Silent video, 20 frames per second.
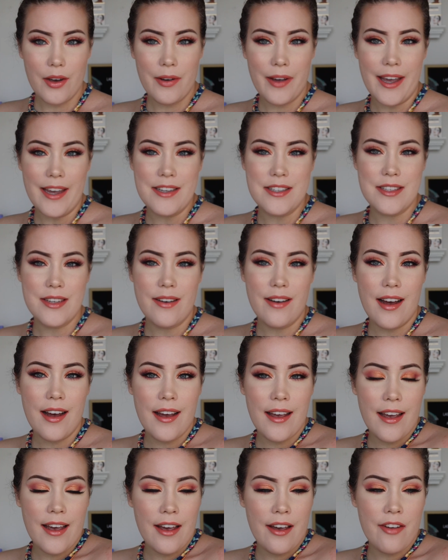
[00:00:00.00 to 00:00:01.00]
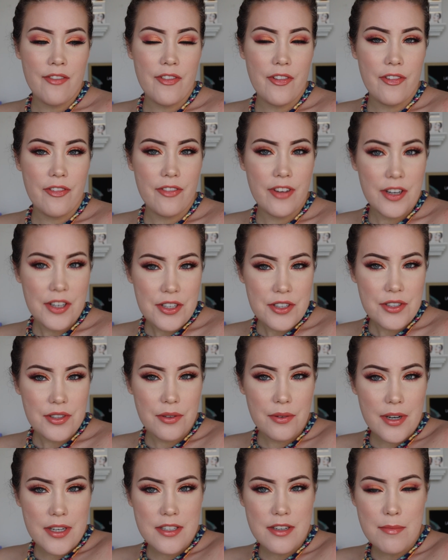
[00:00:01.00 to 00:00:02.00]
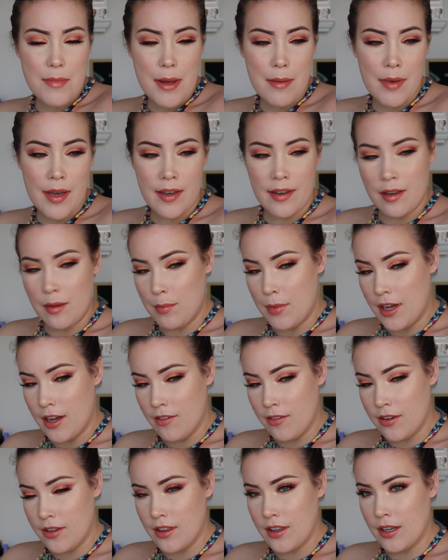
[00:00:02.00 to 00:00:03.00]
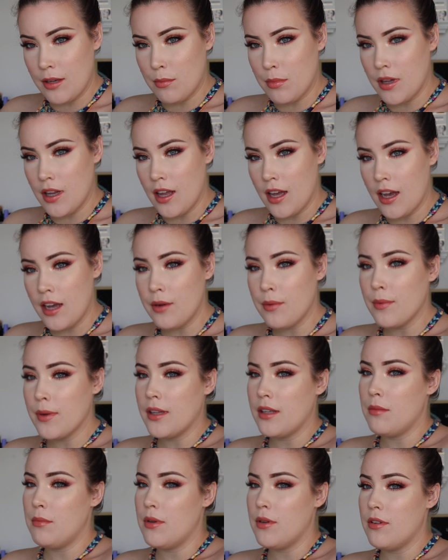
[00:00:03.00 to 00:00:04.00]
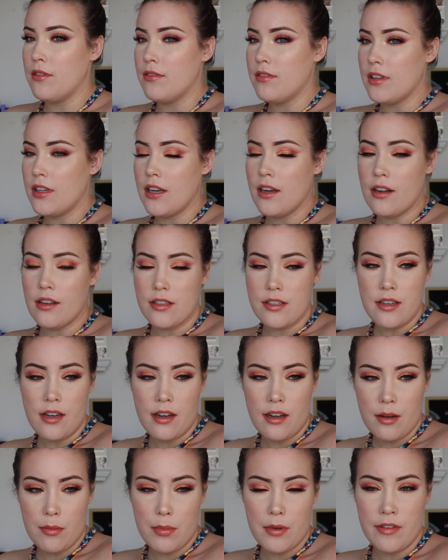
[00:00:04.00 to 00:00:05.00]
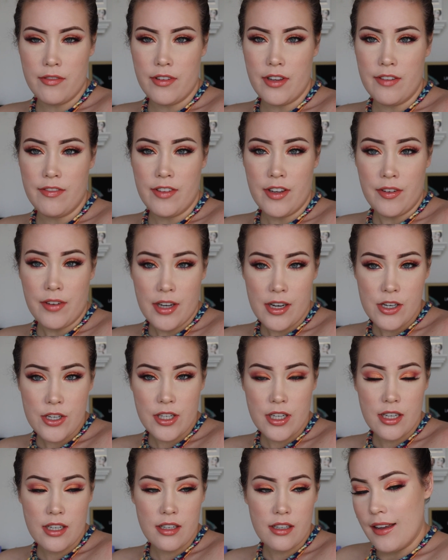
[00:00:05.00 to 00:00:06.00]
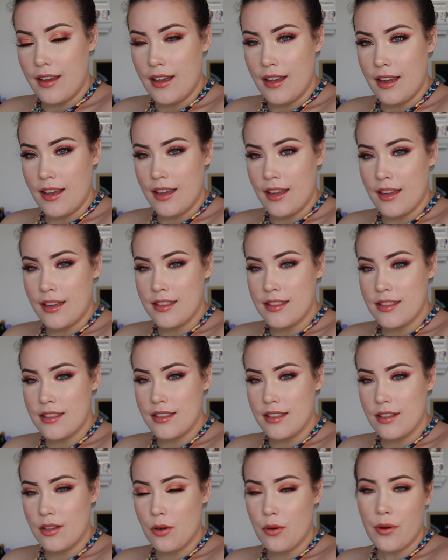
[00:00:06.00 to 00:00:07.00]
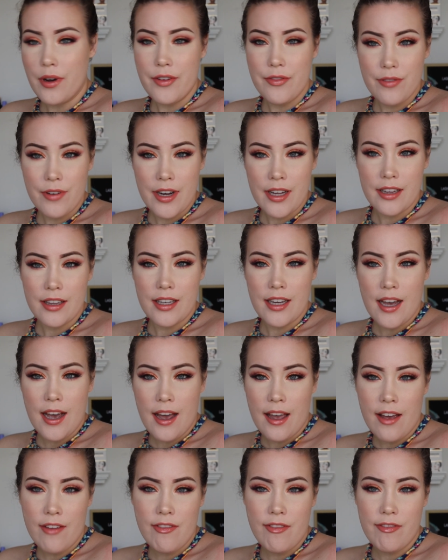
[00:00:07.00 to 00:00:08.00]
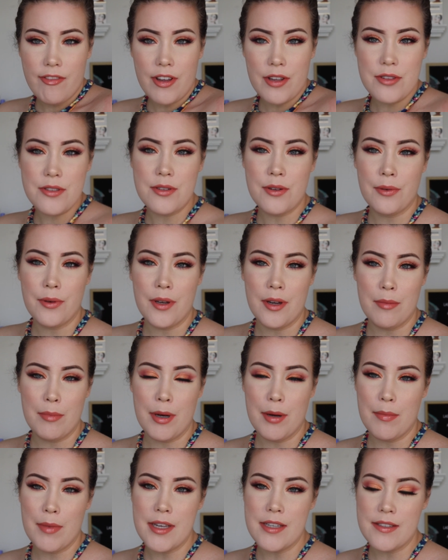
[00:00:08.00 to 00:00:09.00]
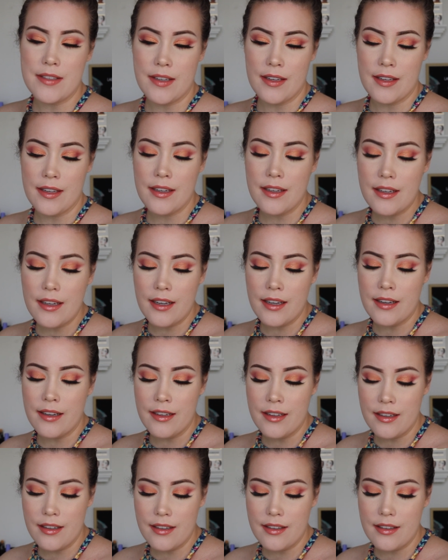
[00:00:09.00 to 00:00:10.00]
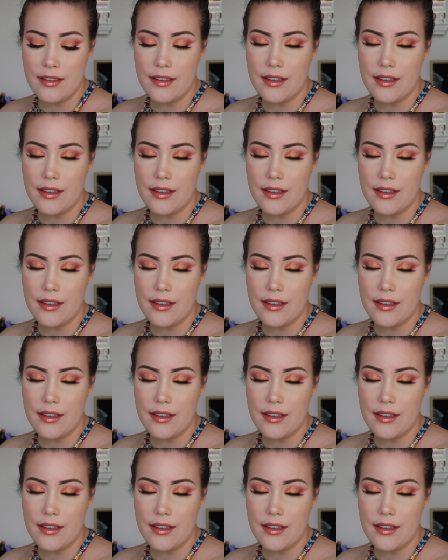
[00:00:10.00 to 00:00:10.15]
Okay, so I have finished the rest of my makeup, everything applied really beautifully on top of the foundation, and quite frankly, I haven't felt so good about my skin in